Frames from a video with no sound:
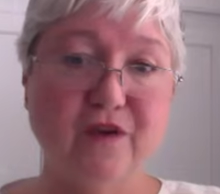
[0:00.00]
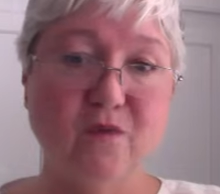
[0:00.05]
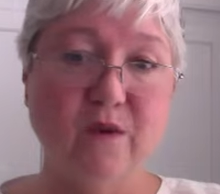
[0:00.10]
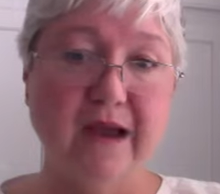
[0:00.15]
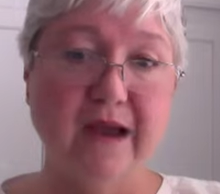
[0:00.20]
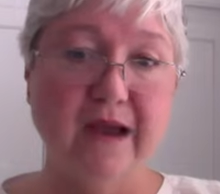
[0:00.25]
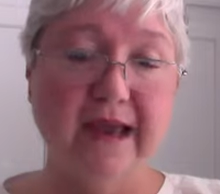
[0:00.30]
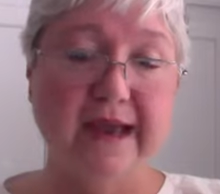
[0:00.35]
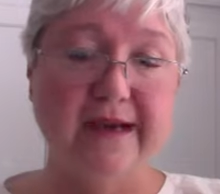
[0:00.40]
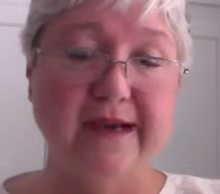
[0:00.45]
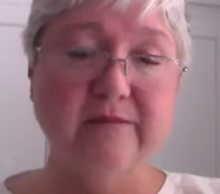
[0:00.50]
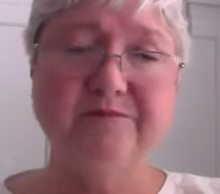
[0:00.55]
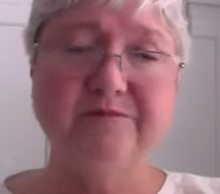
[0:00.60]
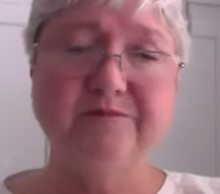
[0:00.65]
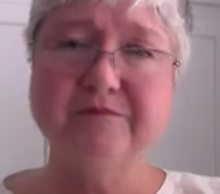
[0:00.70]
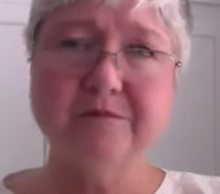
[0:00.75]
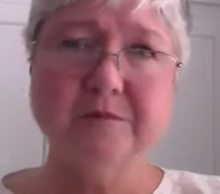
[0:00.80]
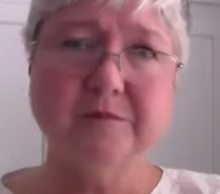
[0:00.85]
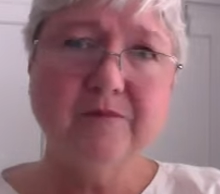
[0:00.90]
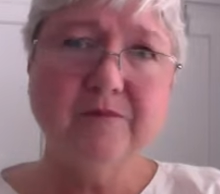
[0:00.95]
way,
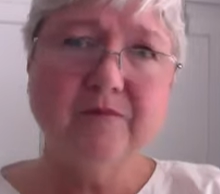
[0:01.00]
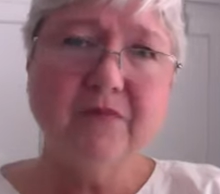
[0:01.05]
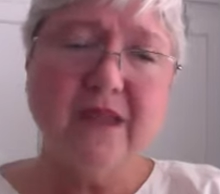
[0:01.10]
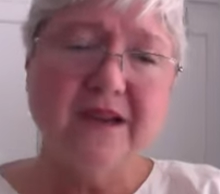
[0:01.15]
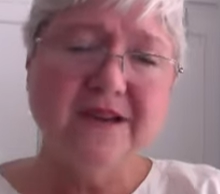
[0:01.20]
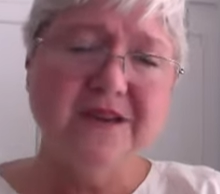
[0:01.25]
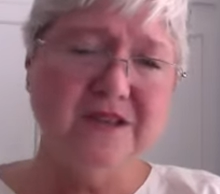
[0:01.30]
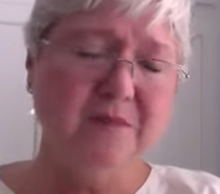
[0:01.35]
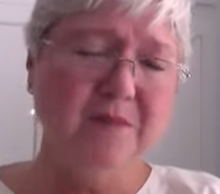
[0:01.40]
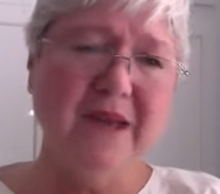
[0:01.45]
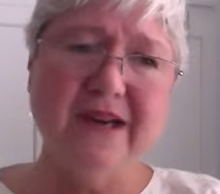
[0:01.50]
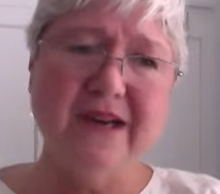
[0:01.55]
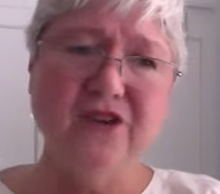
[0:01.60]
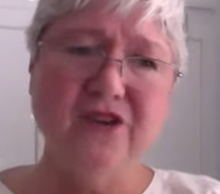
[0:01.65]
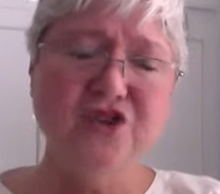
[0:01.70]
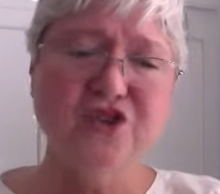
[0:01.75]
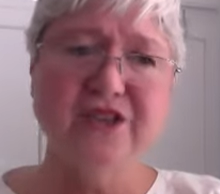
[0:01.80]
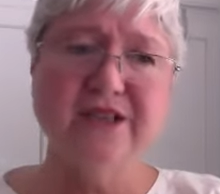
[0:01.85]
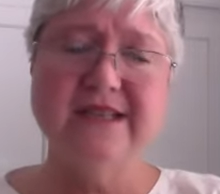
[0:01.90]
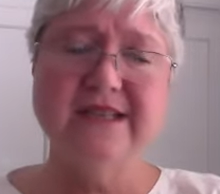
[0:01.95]

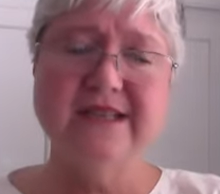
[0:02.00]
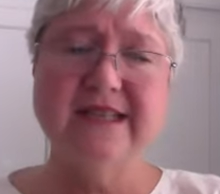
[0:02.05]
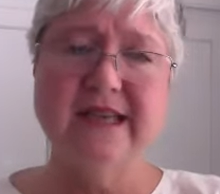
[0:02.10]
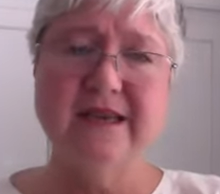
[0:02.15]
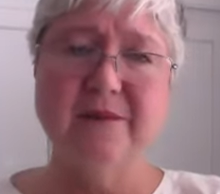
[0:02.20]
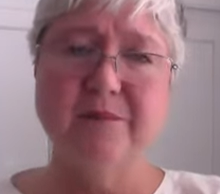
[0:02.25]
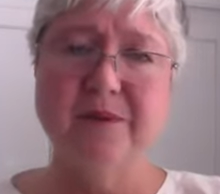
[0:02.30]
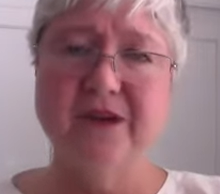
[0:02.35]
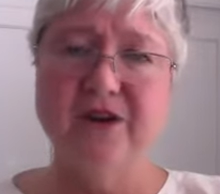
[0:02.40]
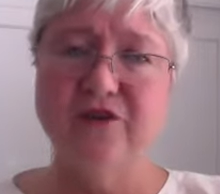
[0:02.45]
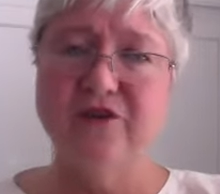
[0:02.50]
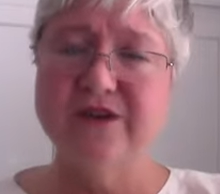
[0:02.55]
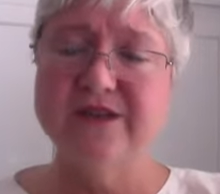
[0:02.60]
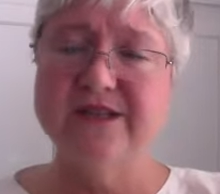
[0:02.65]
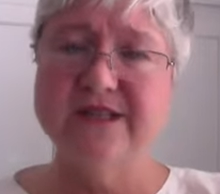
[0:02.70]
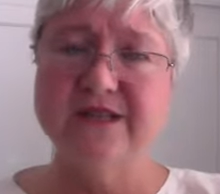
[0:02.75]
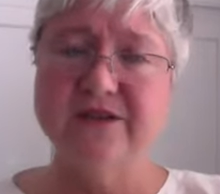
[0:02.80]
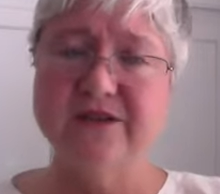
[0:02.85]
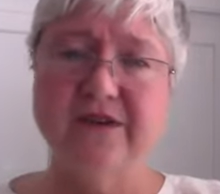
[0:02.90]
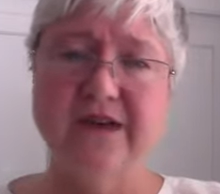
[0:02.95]
diminishes the
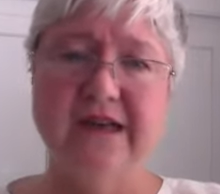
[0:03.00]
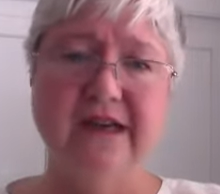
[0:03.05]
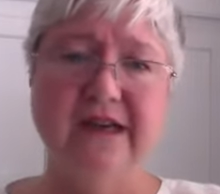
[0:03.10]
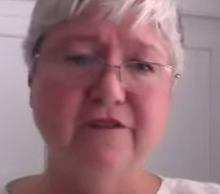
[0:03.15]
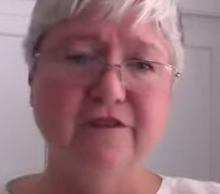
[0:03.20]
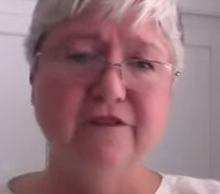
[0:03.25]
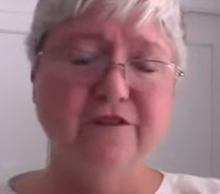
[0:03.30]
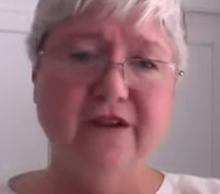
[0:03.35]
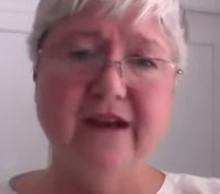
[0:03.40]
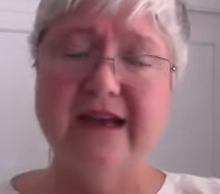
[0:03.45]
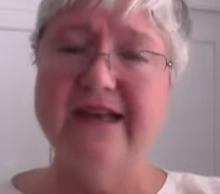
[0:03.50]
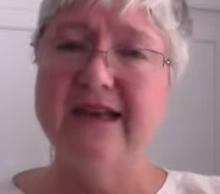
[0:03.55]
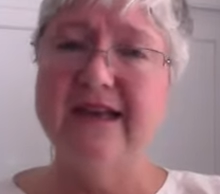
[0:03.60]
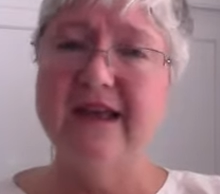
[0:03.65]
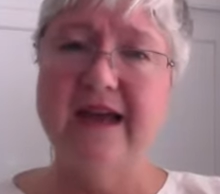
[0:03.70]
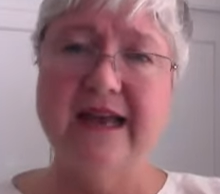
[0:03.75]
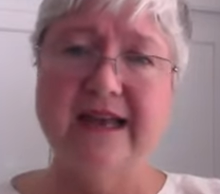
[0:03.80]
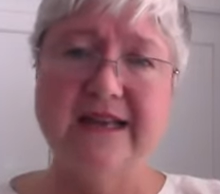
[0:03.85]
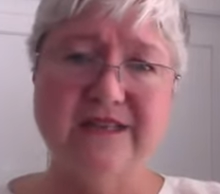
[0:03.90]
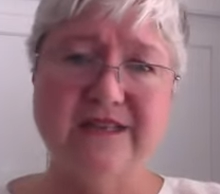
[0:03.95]
appearance of fine
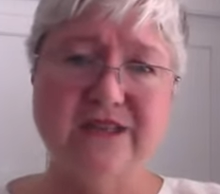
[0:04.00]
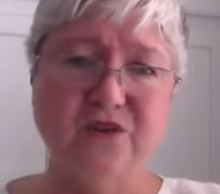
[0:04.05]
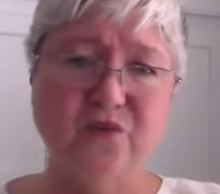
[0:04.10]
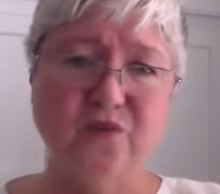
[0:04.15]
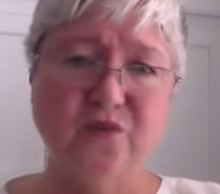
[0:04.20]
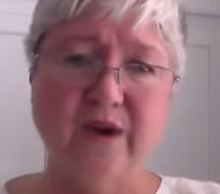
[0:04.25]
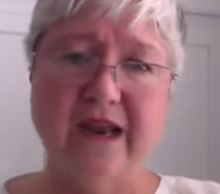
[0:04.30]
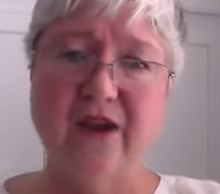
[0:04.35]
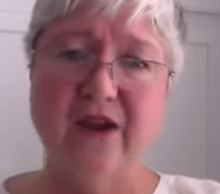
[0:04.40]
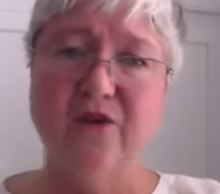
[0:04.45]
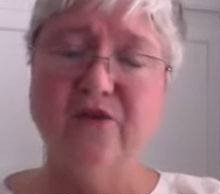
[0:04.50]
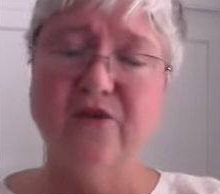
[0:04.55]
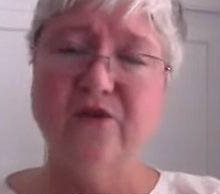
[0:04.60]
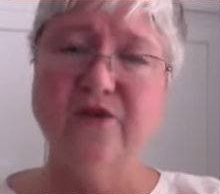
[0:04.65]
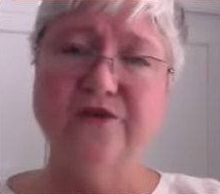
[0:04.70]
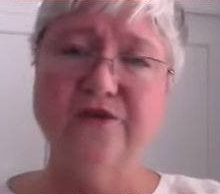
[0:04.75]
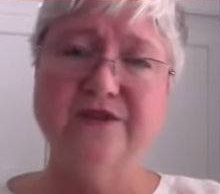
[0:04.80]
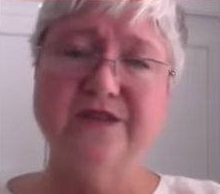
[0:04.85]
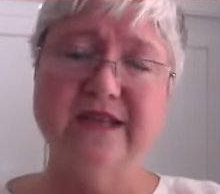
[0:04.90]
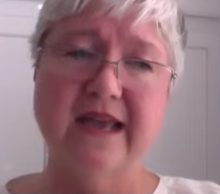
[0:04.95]
lines and
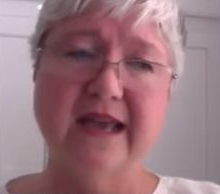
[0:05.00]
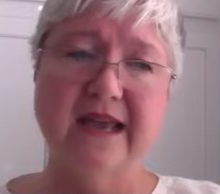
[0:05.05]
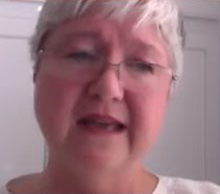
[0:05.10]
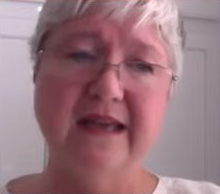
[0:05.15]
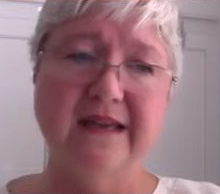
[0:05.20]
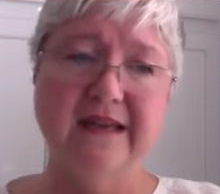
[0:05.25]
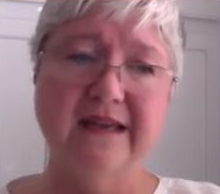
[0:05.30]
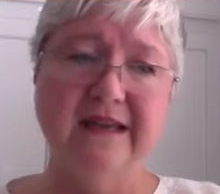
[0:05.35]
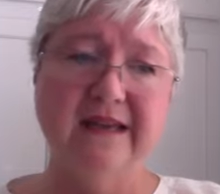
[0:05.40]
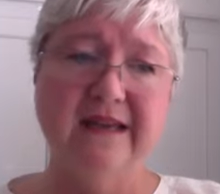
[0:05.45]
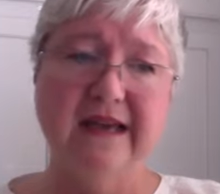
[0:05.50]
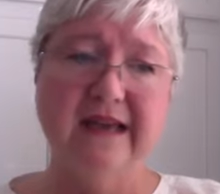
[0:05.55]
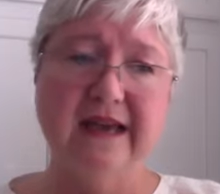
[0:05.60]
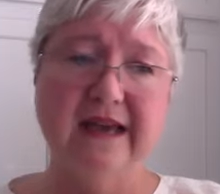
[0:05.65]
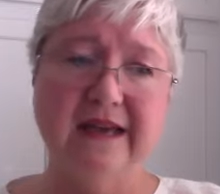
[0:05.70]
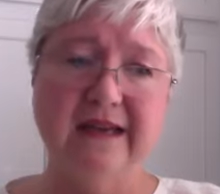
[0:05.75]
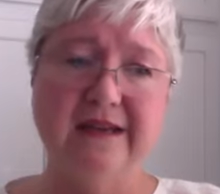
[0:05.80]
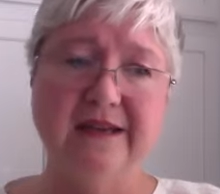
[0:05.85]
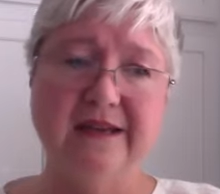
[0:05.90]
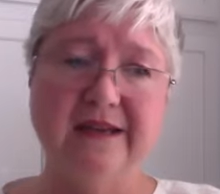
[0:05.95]
wrinkles, and
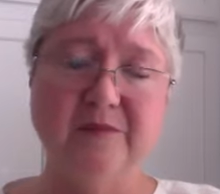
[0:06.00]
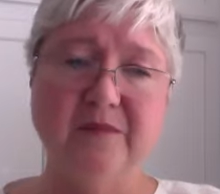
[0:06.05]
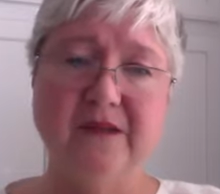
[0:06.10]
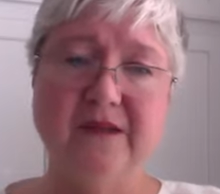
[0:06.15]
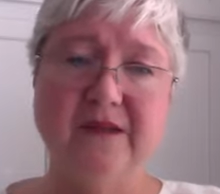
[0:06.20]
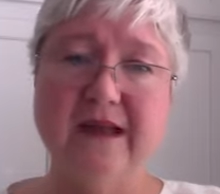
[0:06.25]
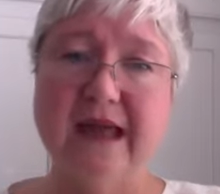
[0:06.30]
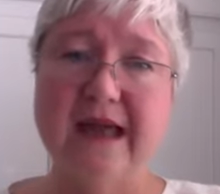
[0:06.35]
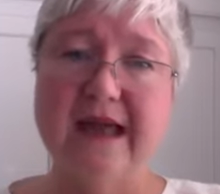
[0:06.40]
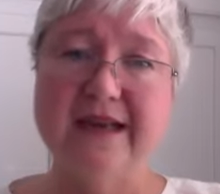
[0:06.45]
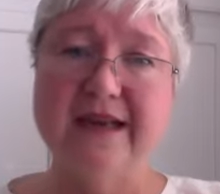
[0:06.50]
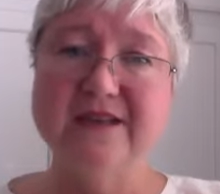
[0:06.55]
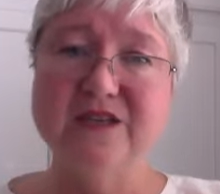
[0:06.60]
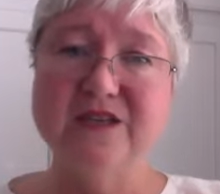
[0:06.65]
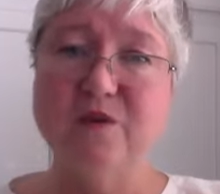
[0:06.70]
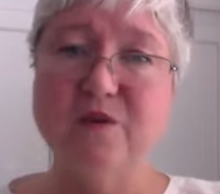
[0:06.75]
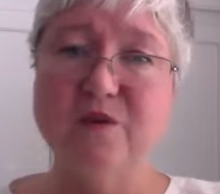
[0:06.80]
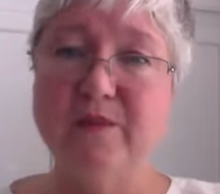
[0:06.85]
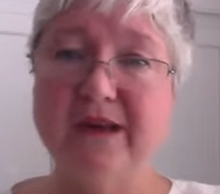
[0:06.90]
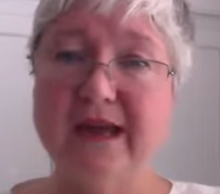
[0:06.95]
lightens
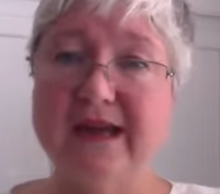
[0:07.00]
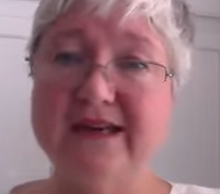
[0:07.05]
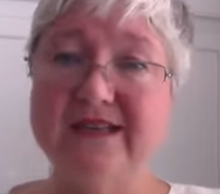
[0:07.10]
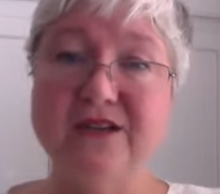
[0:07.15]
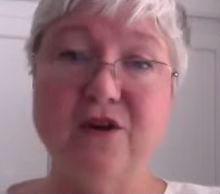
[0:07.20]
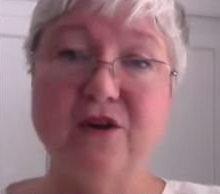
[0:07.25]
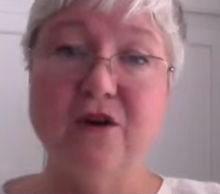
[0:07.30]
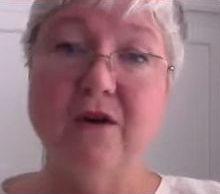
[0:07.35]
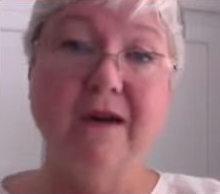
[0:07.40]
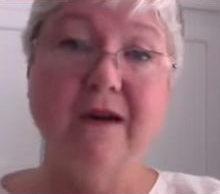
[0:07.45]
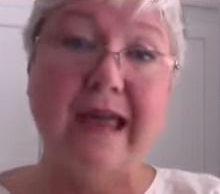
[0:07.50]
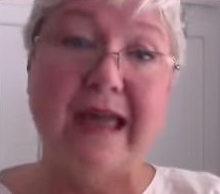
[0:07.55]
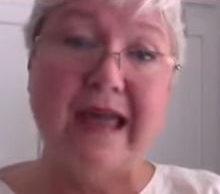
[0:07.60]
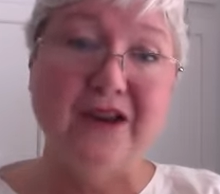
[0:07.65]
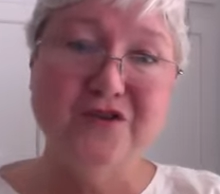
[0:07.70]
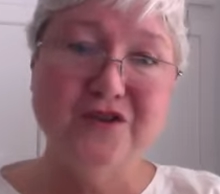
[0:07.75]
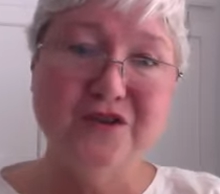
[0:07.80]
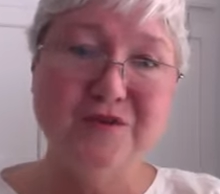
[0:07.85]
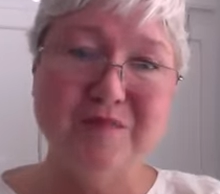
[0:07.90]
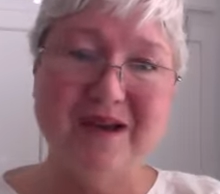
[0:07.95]
what we like to call
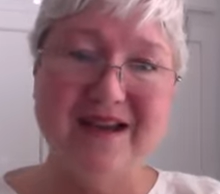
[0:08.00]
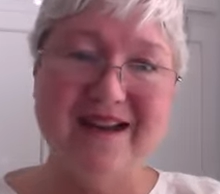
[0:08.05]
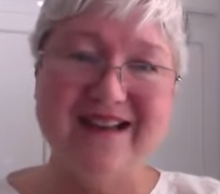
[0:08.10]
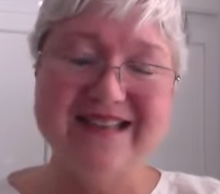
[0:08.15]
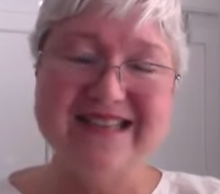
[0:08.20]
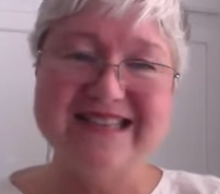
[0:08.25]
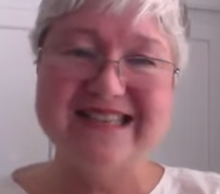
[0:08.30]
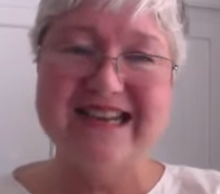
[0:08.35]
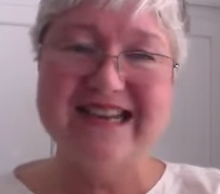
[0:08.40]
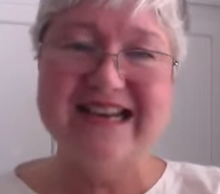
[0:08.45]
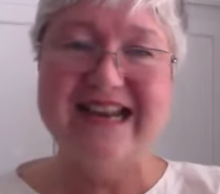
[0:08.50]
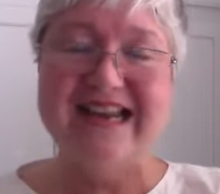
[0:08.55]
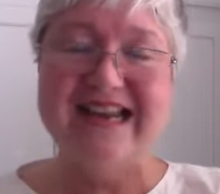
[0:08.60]
age spots.